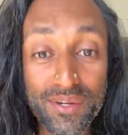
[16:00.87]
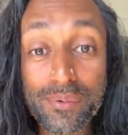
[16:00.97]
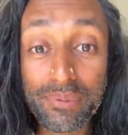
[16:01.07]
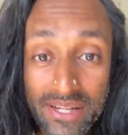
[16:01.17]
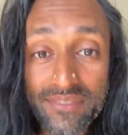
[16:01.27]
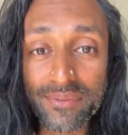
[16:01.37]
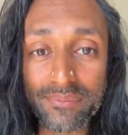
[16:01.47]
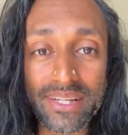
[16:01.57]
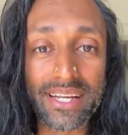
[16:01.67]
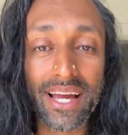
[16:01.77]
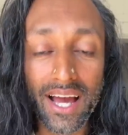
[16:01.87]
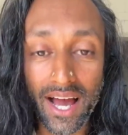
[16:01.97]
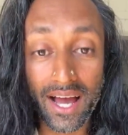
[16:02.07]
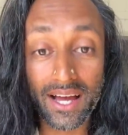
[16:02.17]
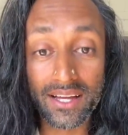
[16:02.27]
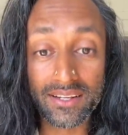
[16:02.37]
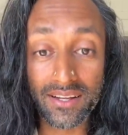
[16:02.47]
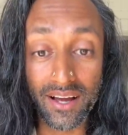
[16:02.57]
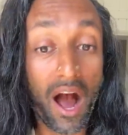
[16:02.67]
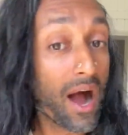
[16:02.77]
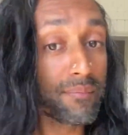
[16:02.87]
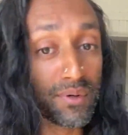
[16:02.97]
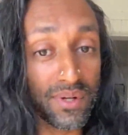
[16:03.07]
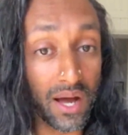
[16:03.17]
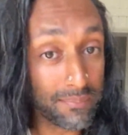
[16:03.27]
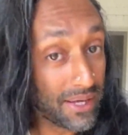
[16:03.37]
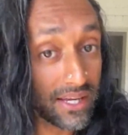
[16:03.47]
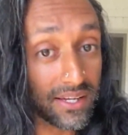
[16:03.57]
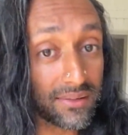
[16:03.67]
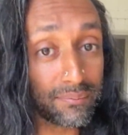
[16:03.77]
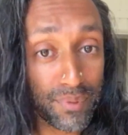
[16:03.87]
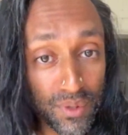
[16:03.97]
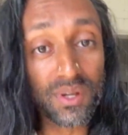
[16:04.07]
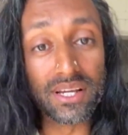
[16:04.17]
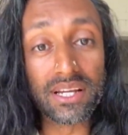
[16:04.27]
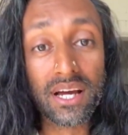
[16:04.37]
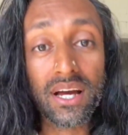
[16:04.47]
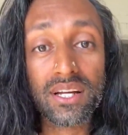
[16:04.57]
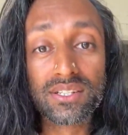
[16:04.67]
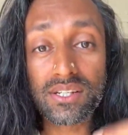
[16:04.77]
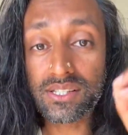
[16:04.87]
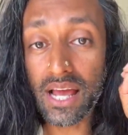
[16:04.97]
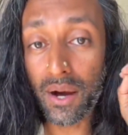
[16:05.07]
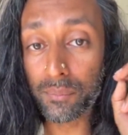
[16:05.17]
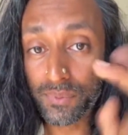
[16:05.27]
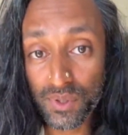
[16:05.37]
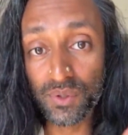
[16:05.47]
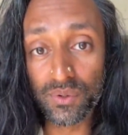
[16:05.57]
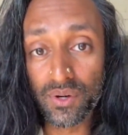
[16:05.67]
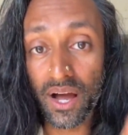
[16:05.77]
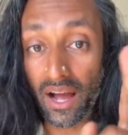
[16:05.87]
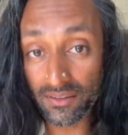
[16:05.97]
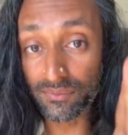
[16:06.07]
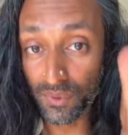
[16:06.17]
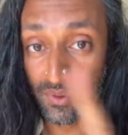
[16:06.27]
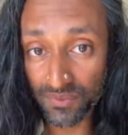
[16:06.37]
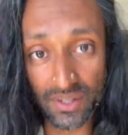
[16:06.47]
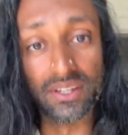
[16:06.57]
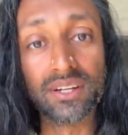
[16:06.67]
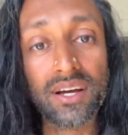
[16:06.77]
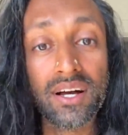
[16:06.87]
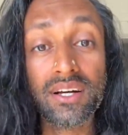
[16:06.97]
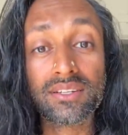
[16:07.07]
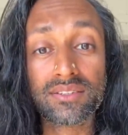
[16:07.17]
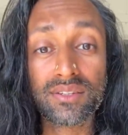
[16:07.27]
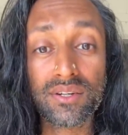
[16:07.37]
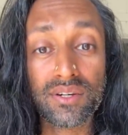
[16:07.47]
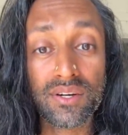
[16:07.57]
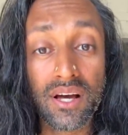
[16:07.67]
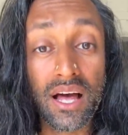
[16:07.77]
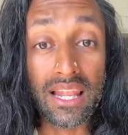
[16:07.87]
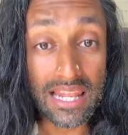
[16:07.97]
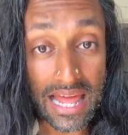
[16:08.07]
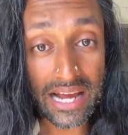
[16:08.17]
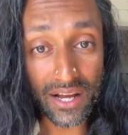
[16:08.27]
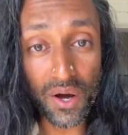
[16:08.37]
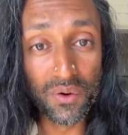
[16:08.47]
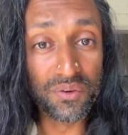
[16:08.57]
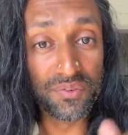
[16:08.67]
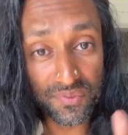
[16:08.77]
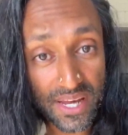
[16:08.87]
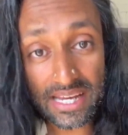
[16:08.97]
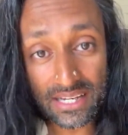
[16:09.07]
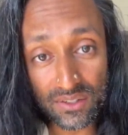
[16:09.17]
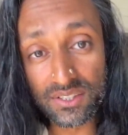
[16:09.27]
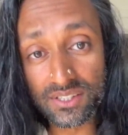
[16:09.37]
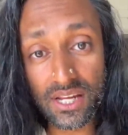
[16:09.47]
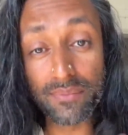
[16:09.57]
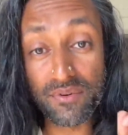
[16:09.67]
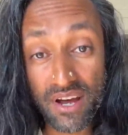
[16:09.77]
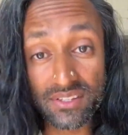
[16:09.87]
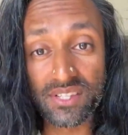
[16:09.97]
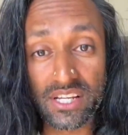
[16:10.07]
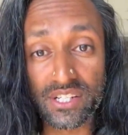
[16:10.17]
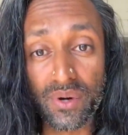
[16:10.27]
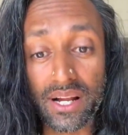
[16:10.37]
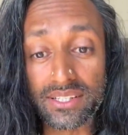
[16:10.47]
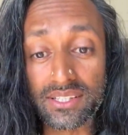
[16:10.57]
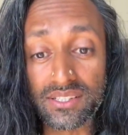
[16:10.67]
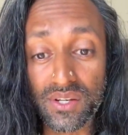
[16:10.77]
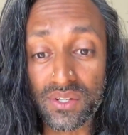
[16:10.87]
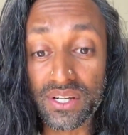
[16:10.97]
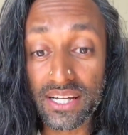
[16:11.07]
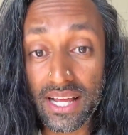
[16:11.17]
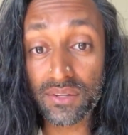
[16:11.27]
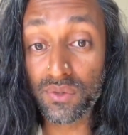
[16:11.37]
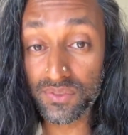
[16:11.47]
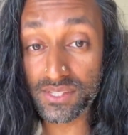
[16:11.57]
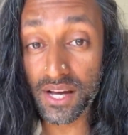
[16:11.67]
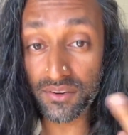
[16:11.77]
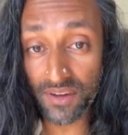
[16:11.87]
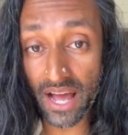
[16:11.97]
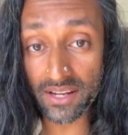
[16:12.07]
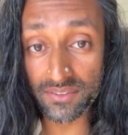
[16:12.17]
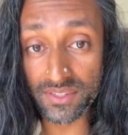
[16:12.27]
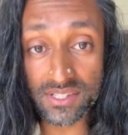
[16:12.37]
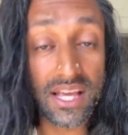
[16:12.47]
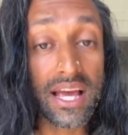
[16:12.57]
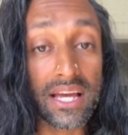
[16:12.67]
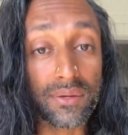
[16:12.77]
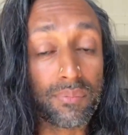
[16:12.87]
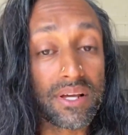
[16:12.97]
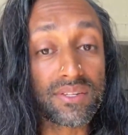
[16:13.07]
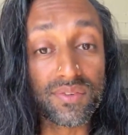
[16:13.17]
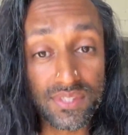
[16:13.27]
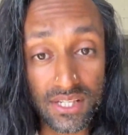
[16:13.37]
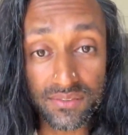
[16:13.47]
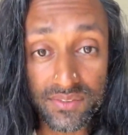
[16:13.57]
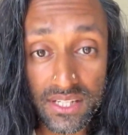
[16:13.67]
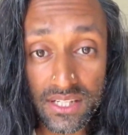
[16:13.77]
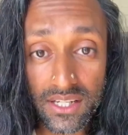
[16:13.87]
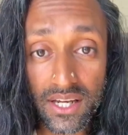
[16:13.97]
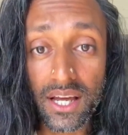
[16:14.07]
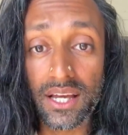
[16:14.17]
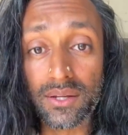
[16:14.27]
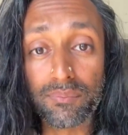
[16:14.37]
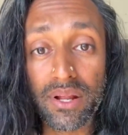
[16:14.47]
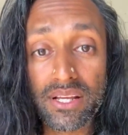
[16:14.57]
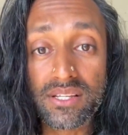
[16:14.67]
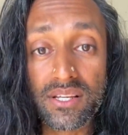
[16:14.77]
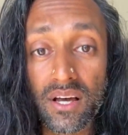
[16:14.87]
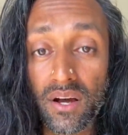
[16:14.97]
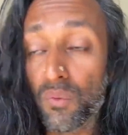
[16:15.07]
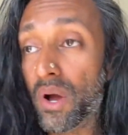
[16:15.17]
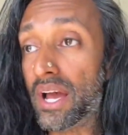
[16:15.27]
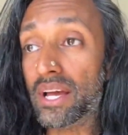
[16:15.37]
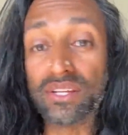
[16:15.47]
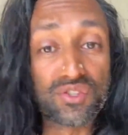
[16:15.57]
who believe in me. And I'm here purely just to help you have more fun, to let go of fear, guilt, and shame around sexuality, so you could connect with yourself and others in a place of safety, in a place where